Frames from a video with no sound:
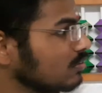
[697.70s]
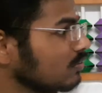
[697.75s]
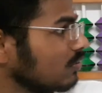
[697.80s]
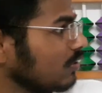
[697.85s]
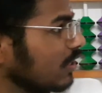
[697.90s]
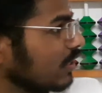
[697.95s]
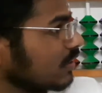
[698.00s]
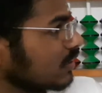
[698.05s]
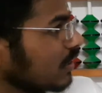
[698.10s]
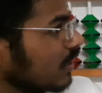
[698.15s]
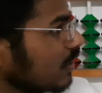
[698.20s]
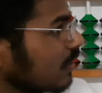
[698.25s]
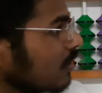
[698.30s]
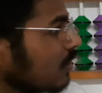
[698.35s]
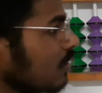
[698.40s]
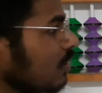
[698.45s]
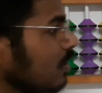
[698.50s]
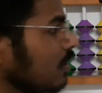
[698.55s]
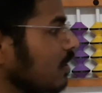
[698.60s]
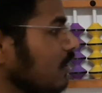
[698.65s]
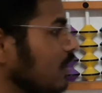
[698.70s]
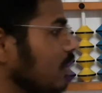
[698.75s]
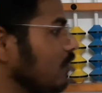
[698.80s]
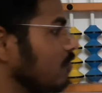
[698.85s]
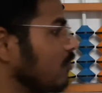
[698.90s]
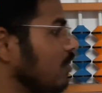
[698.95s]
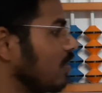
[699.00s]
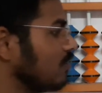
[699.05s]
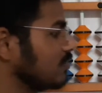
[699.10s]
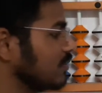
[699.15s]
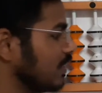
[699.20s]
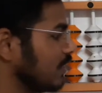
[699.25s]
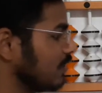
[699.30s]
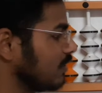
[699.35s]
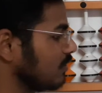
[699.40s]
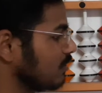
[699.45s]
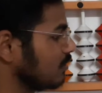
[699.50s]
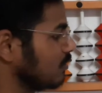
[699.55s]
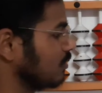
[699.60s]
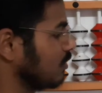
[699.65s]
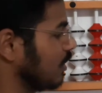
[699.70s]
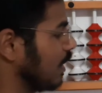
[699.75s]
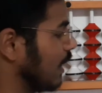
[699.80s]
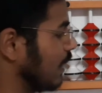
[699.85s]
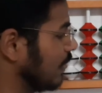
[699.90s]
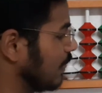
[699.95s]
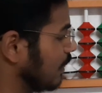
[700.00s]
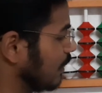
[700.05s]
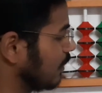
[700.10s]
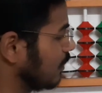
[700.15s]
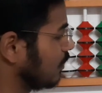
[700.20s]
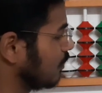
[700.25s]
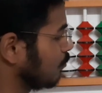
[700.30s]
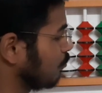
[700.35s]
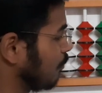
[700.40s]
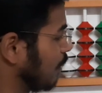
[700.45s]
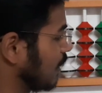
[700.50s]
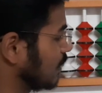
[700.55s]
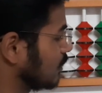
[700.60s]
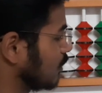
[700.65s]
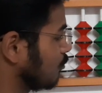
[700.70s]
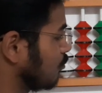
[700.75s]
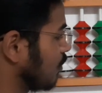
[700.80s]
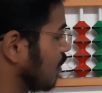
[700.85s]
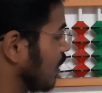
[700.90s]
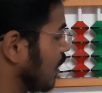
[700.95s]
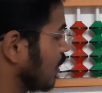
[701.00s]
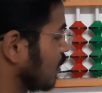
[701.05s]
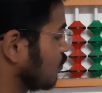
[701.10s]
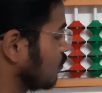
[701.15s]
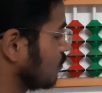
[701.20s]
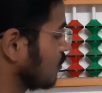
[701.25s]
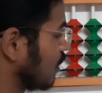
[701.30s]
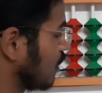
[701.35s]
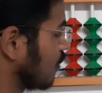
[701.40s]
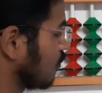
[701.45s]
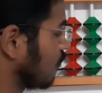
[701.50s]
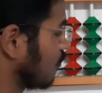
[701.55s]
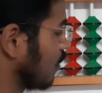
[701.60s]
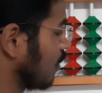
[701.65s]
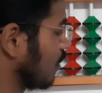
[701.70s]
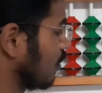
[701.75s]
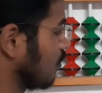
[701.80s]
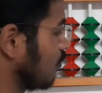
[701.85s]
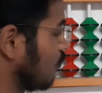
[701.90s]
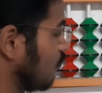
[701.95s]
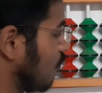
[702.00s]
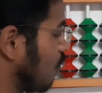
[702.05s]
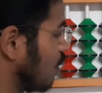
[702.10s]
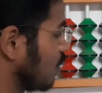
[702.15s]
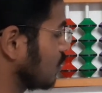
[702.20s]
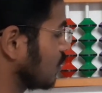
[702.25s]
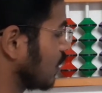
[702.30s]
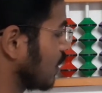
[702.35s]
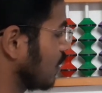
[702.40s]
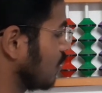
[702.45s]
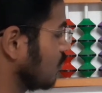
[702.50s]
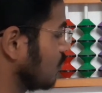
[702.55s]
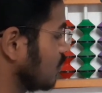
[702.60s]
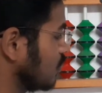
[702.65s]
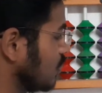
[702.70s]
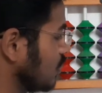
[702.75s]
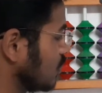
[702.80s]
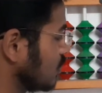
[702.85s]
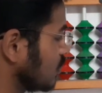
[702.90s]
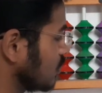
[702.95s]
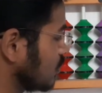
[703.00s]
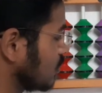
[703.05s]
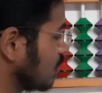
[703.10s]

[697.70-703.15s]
let's say if you have seen any page number like 235, what you can do is